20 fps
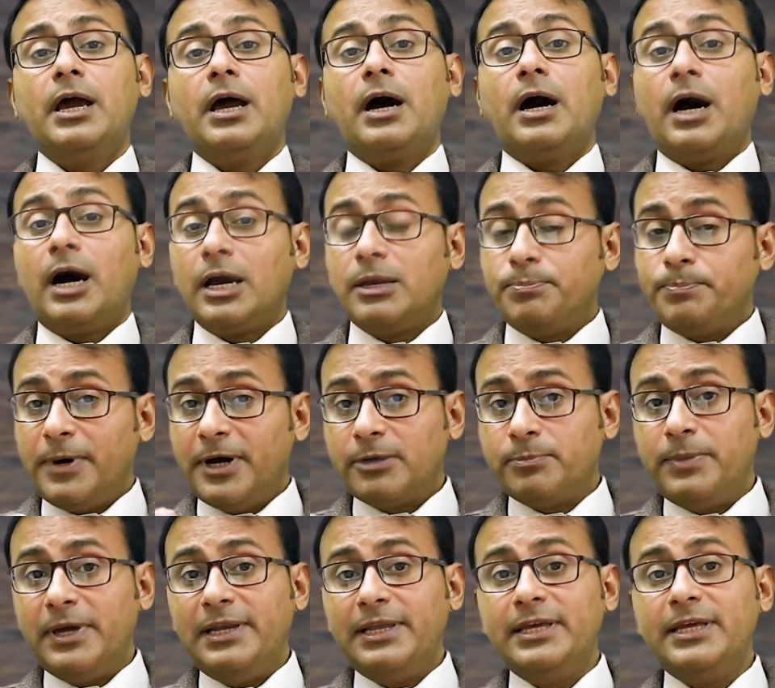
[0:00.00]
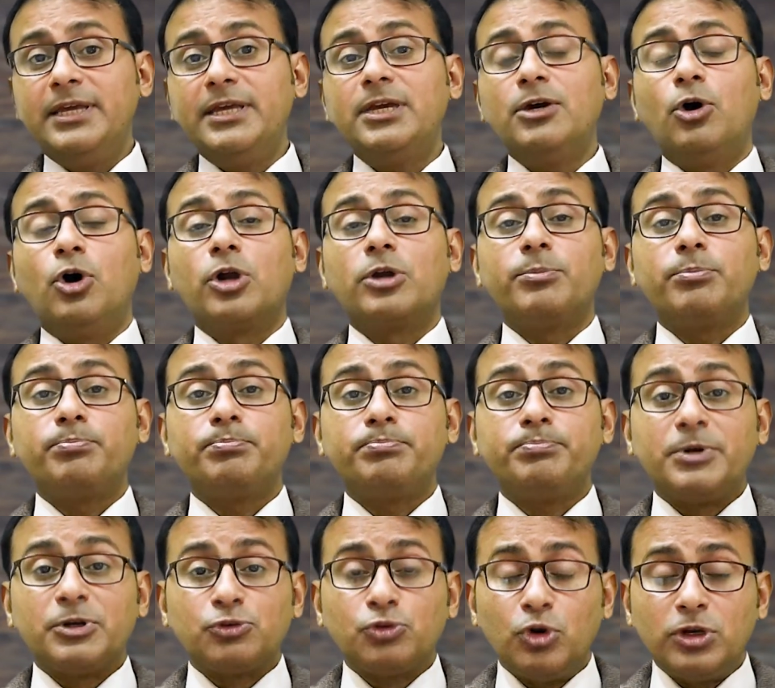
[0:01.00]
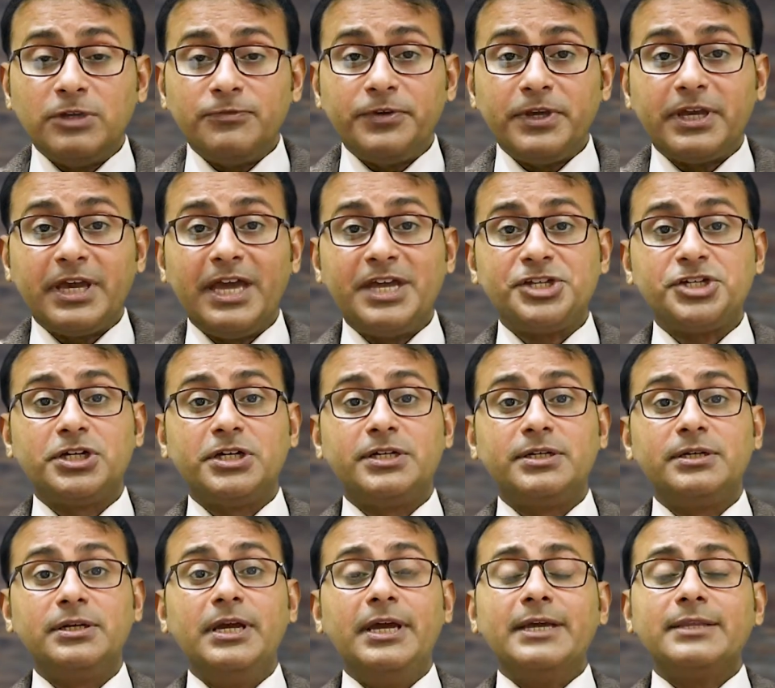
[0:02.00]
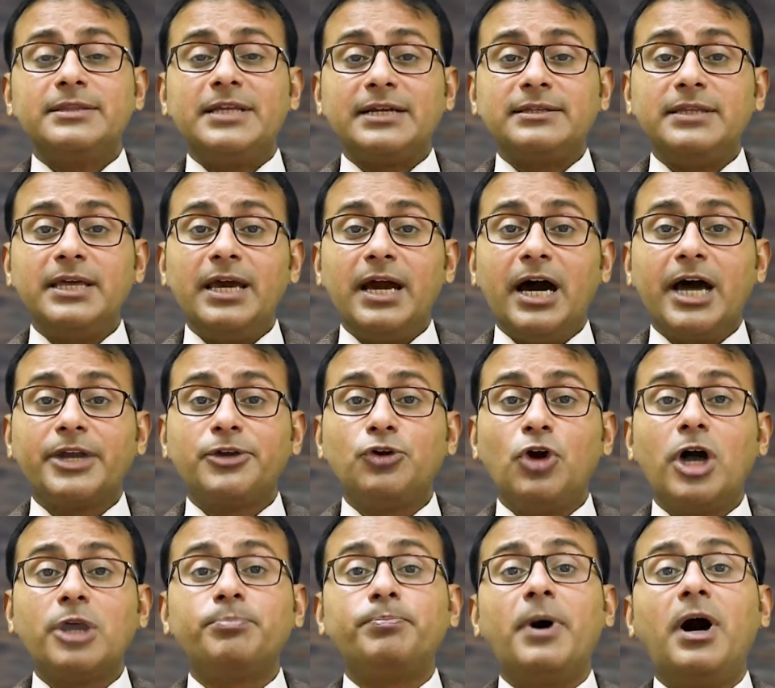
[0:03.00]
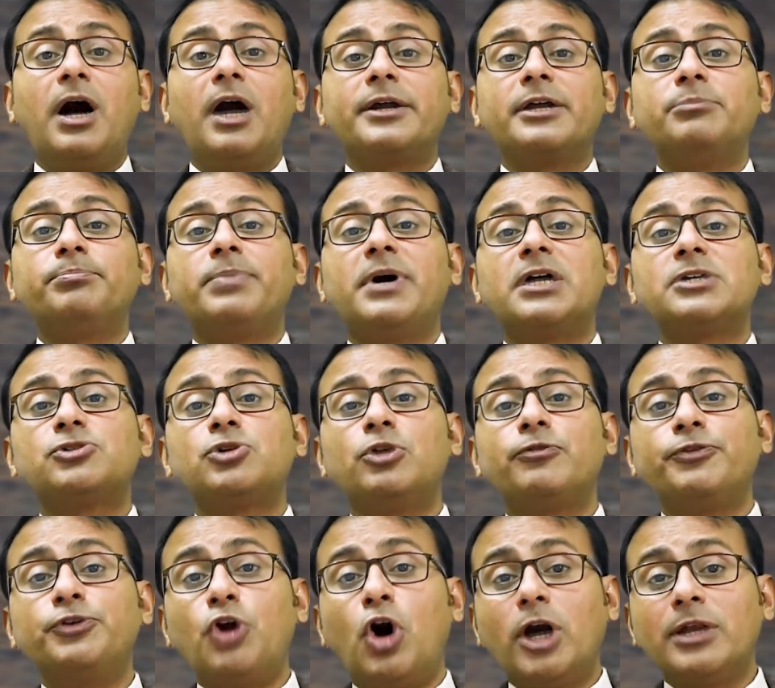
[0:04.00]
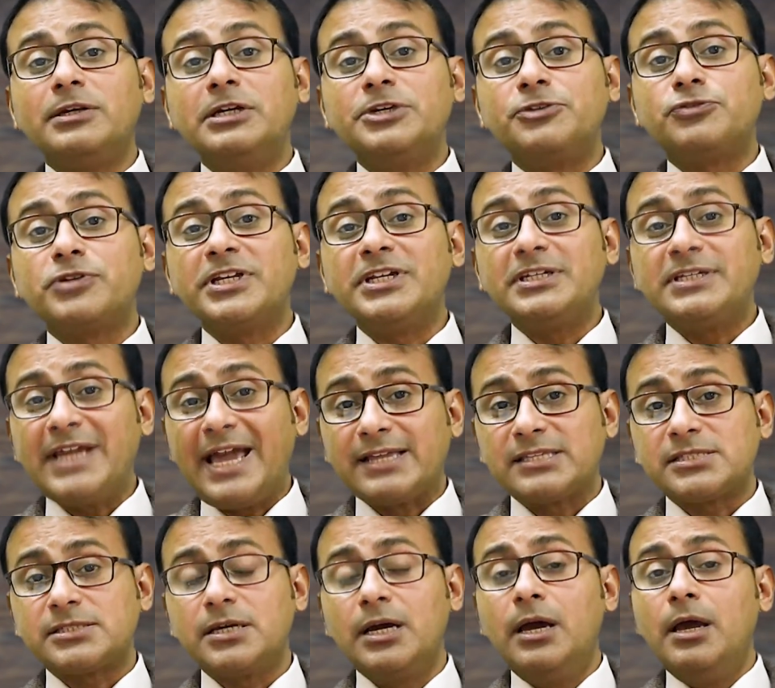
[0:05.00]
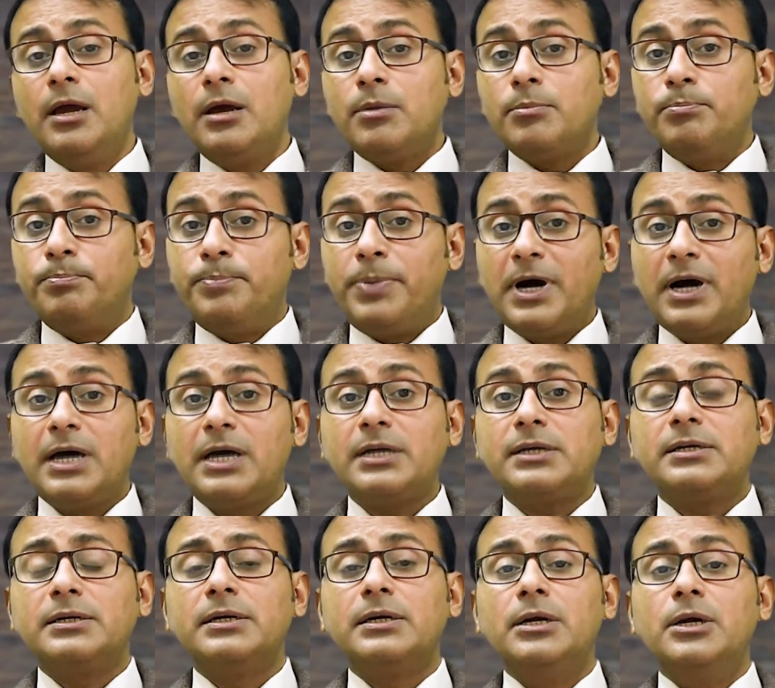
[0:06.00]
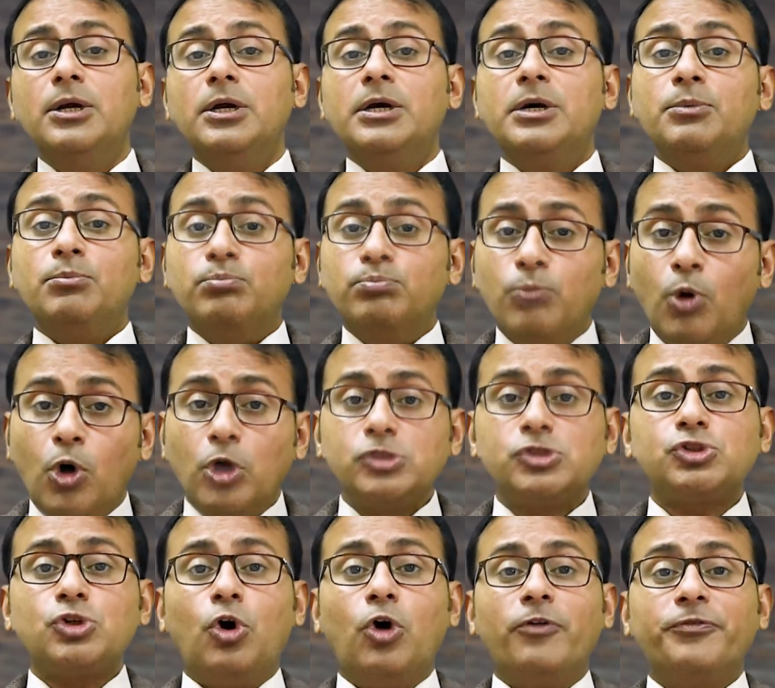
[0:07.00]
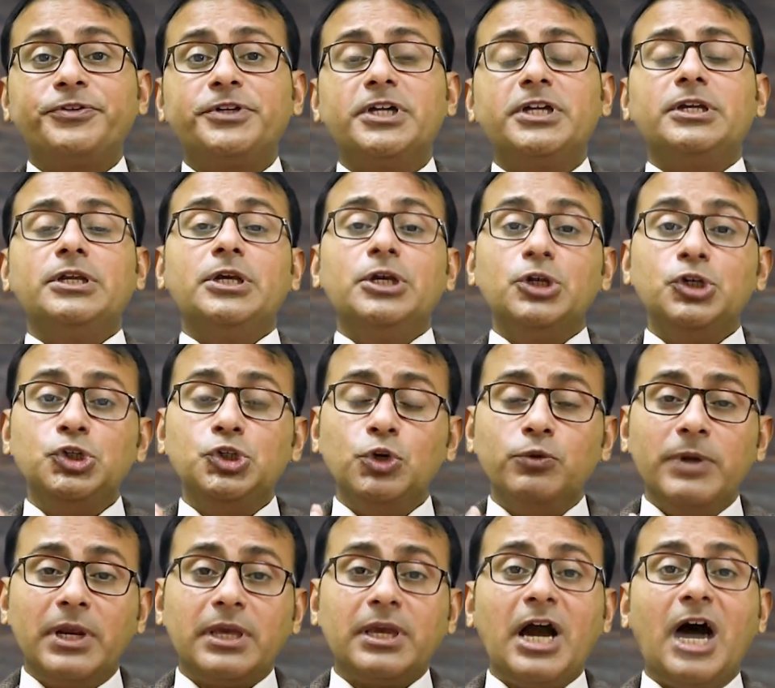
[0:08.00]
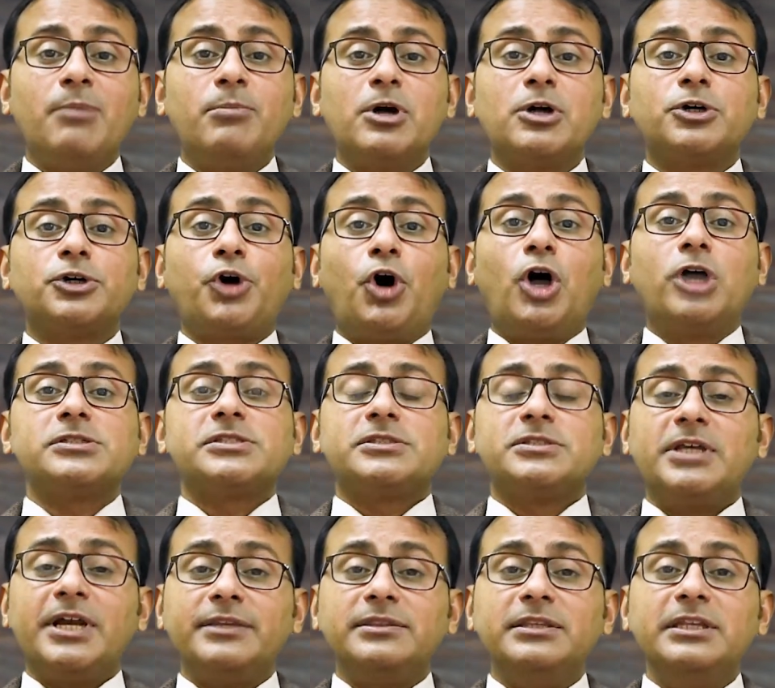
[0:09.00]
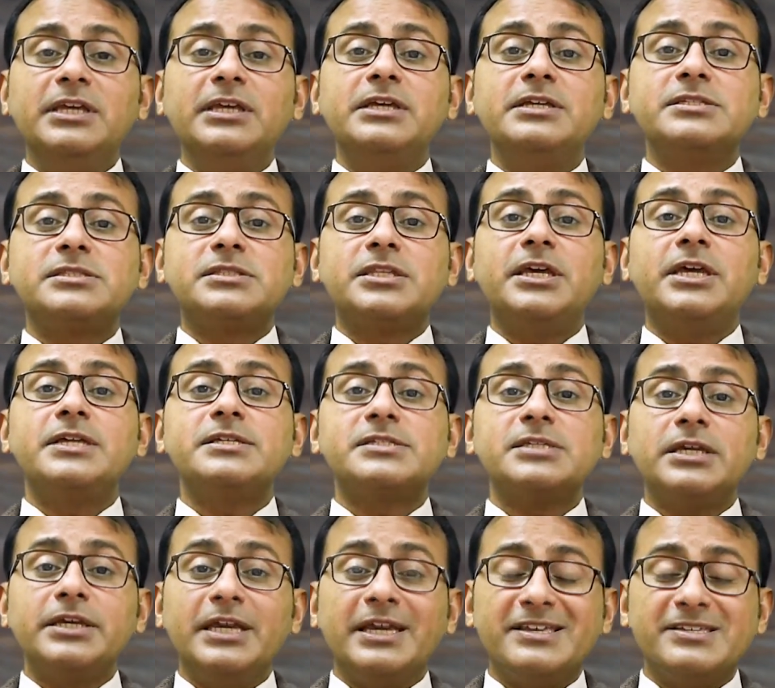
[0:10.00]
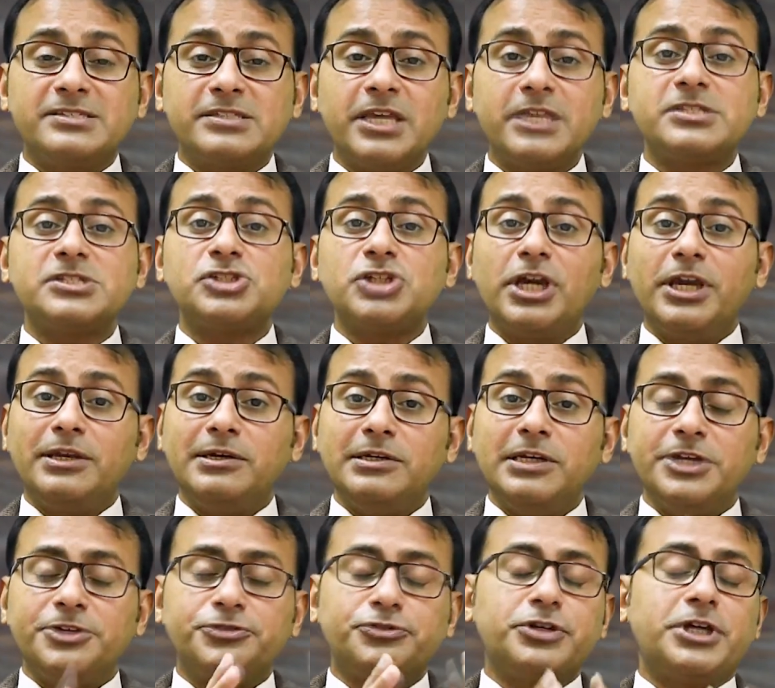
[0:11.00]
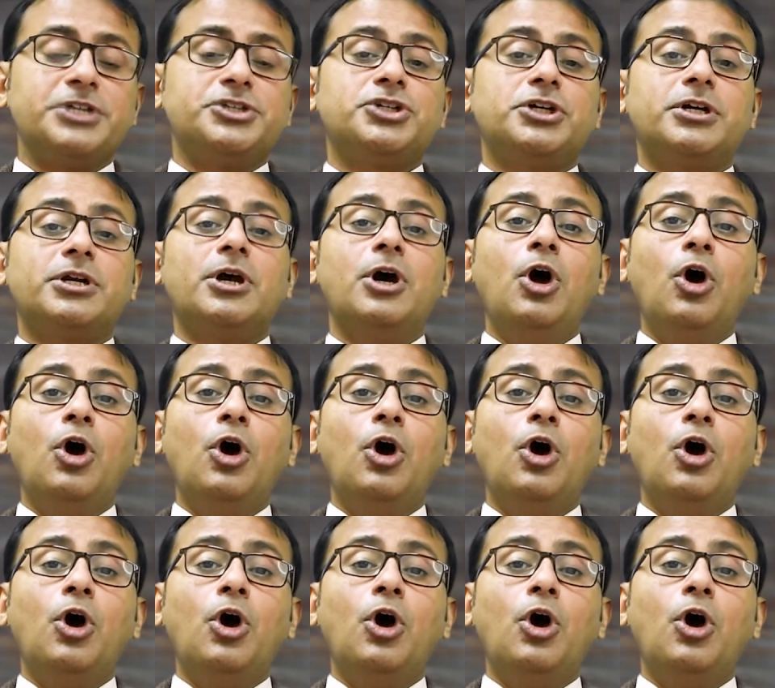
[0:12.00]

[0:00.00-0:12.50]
hyperbole or personification, that they are not part and parcel of non-literary text. But most often you will come across that these things exist in literature